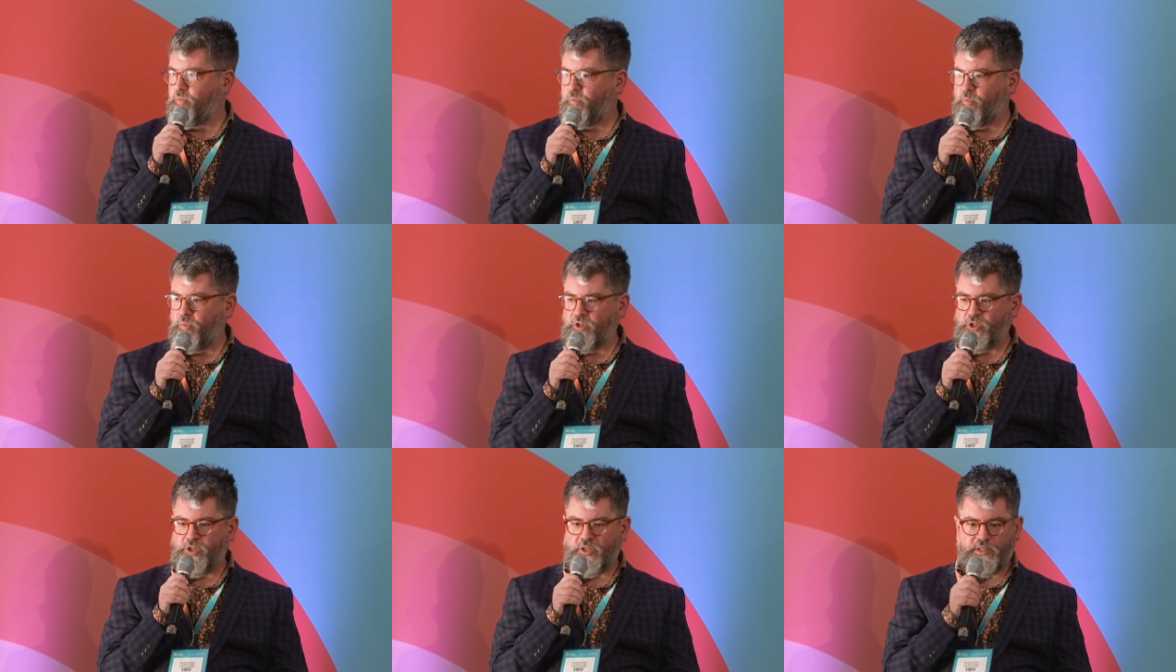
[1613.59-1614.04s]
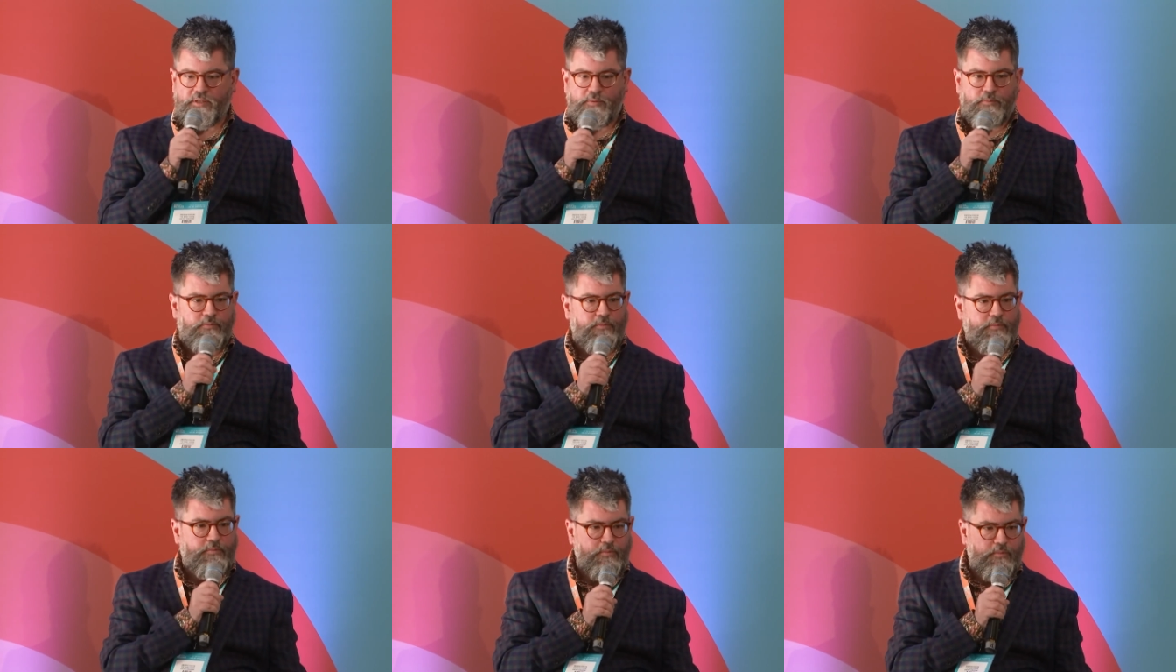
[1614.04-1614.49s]
which is
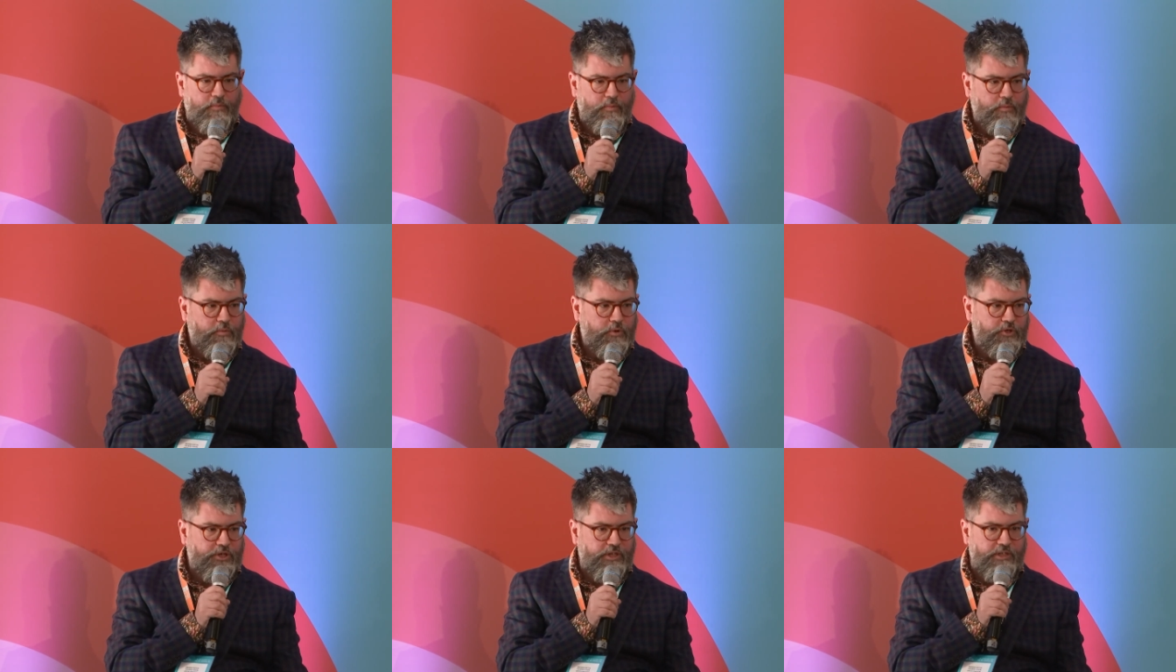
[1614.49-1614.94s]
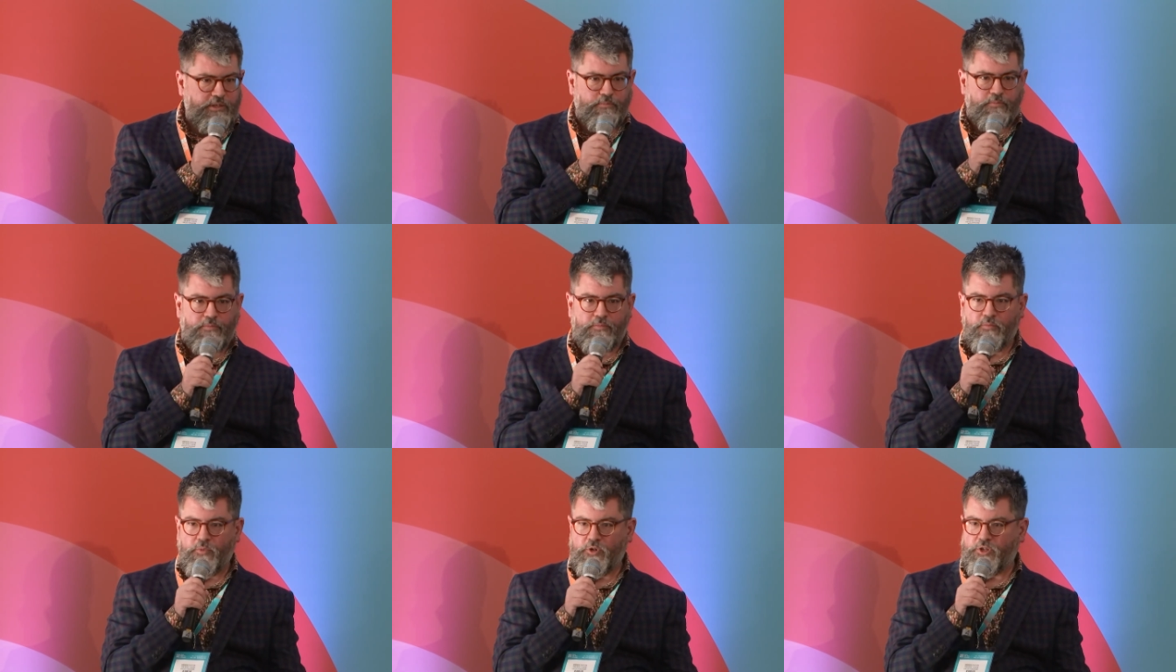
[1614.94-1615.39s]
which is
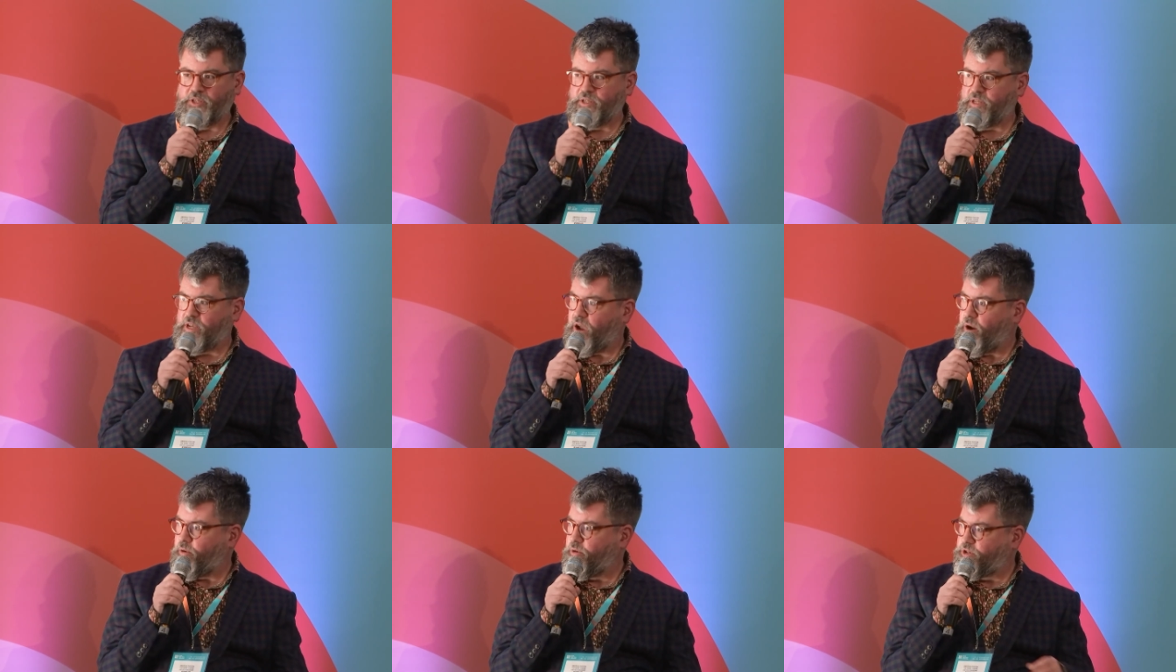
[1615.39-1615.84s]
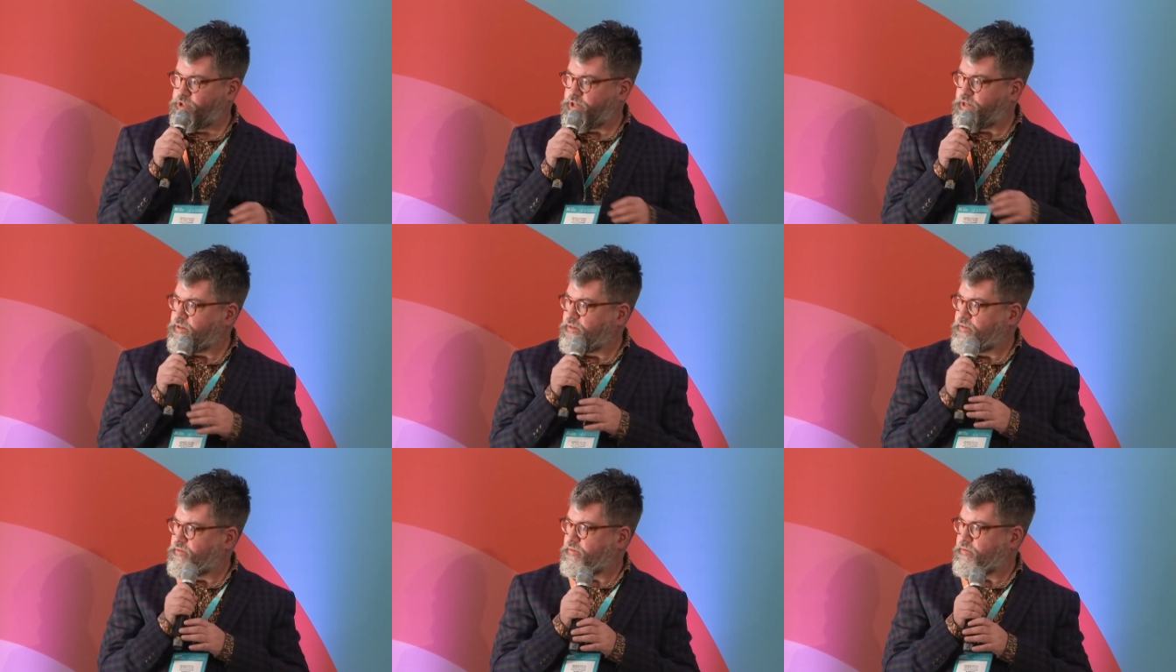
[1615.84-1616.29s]
which is
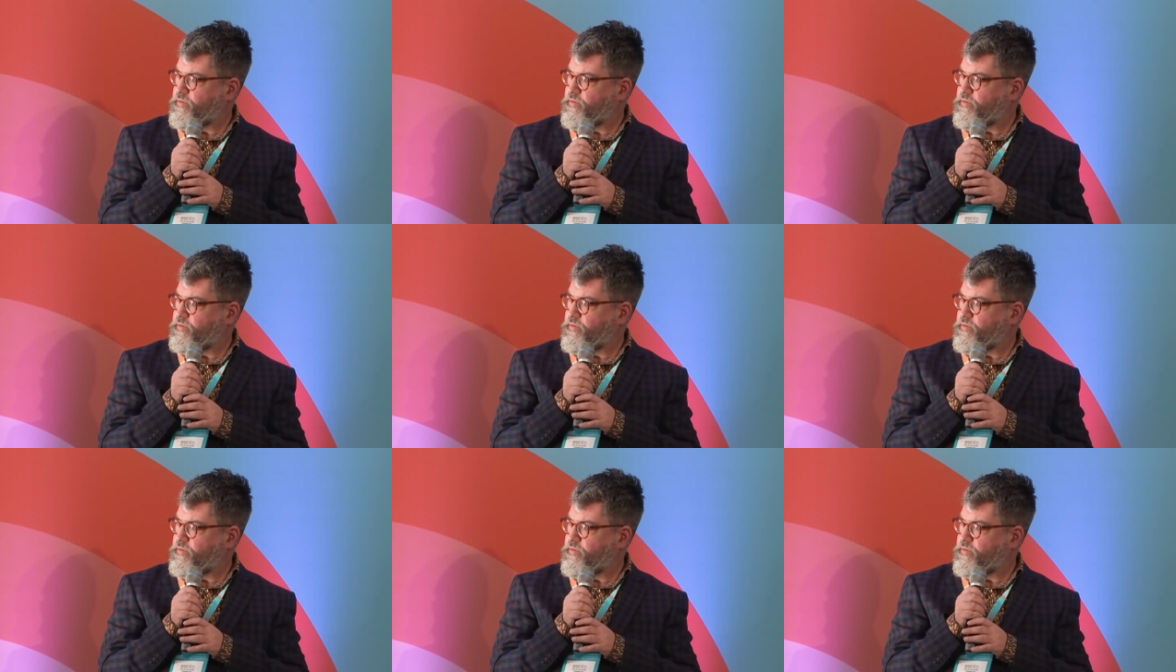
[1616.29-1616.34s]
encouraging.